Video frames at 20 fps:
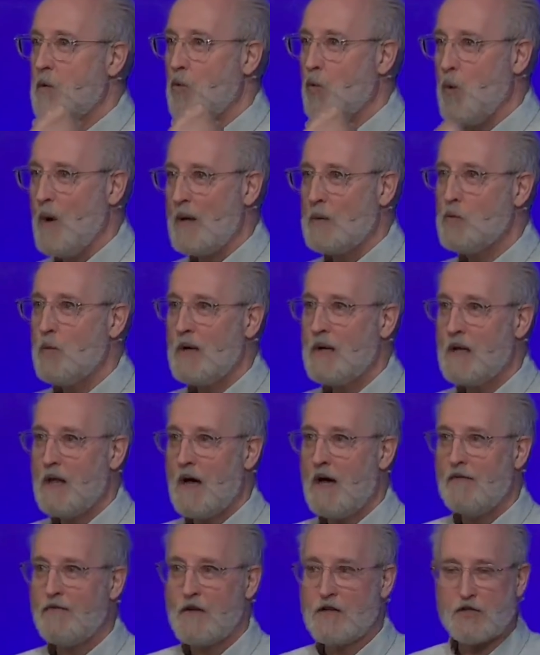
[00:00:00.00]
When we
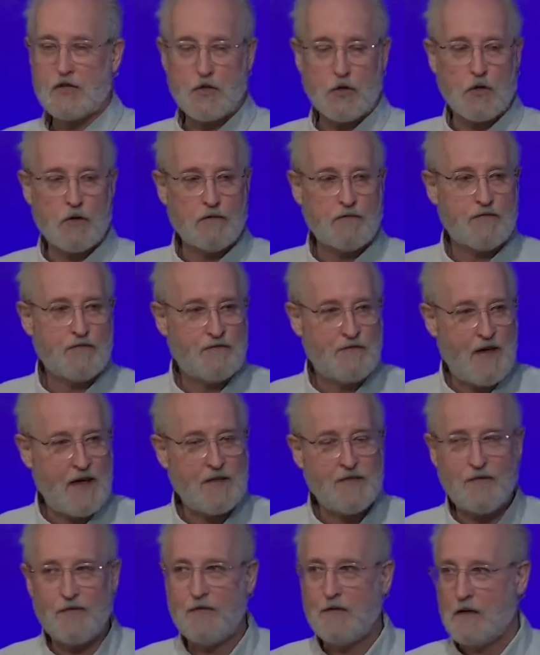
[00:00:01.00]
love and serve
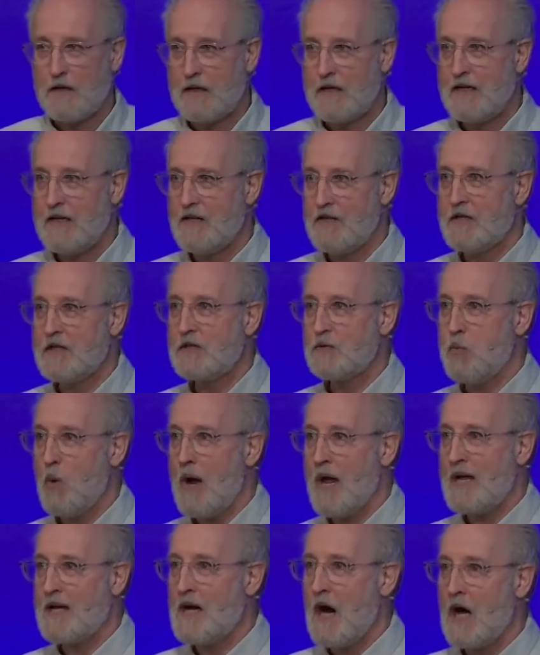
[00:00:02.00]
faithfully in this
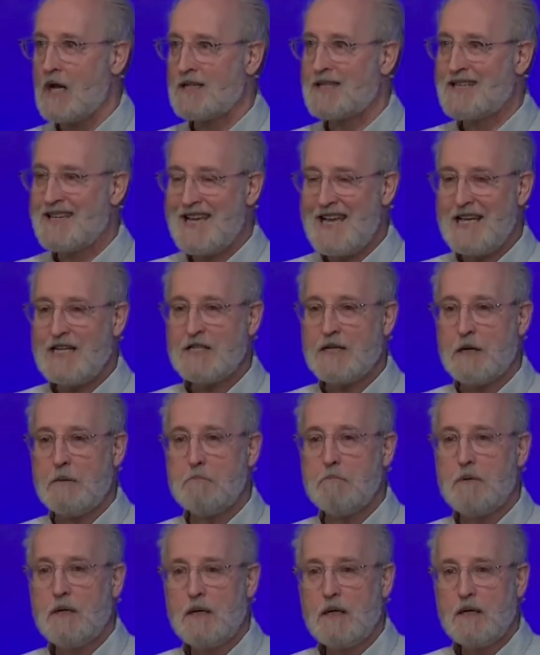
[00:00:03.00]
way, God's
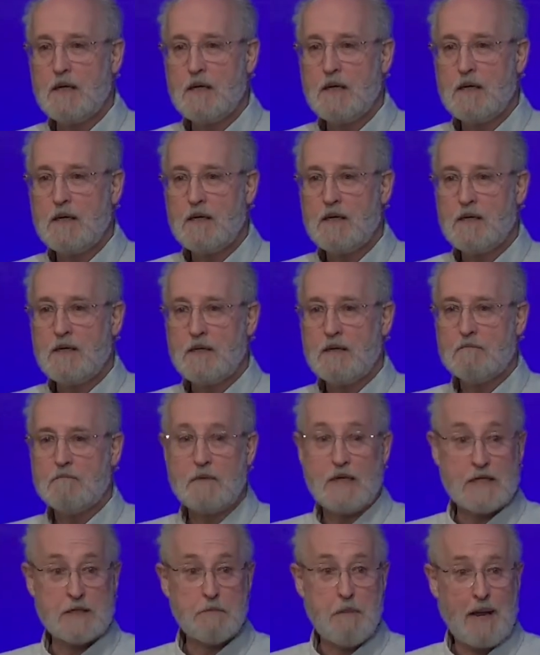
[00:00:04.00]
kingdom
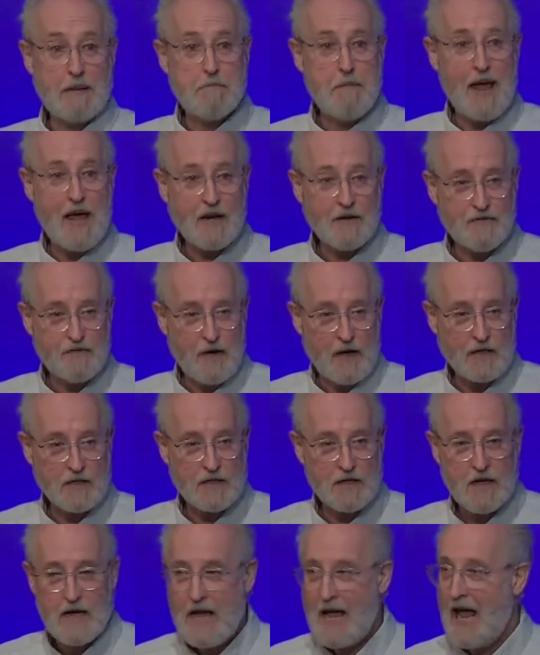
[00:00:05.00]
is made manifest.
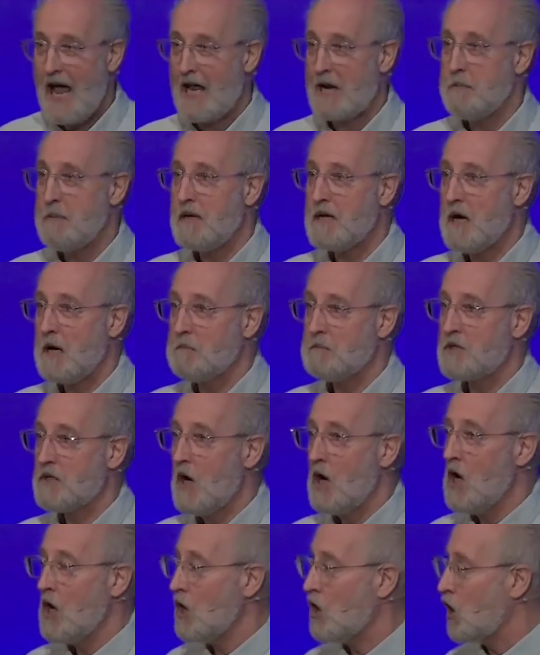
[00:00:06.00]
And it becomes
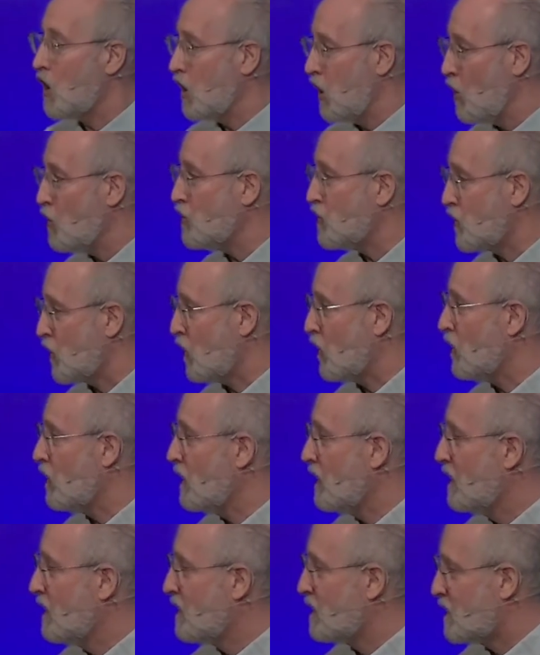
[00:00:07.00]

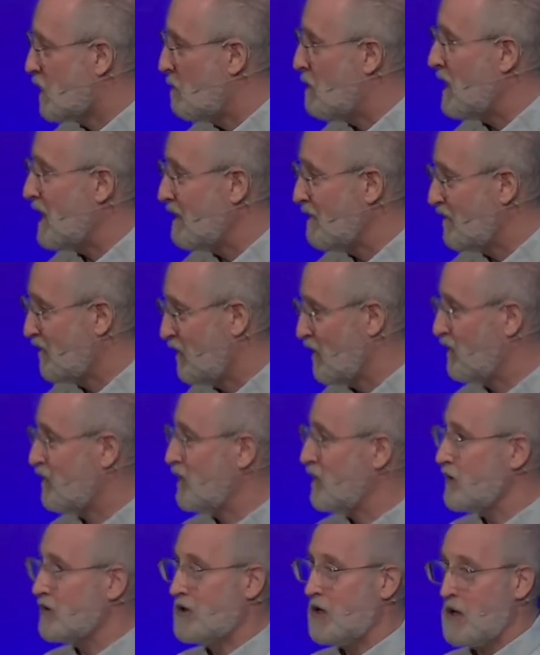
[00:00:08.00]
closer to being
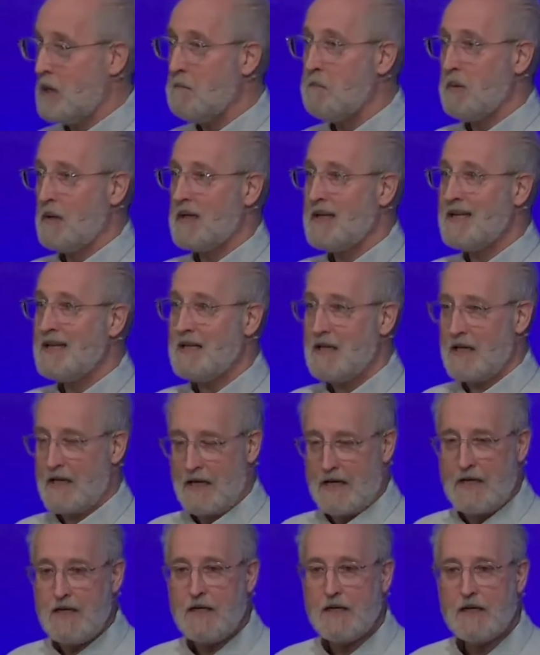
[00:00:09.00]
fulfilled
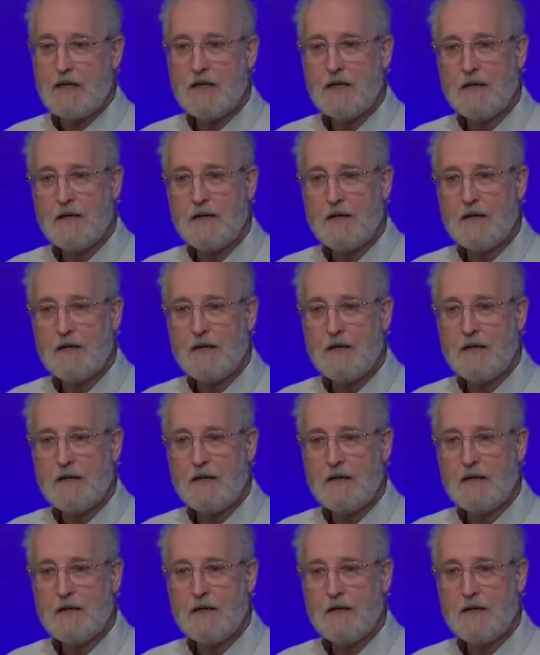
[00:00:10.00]
completely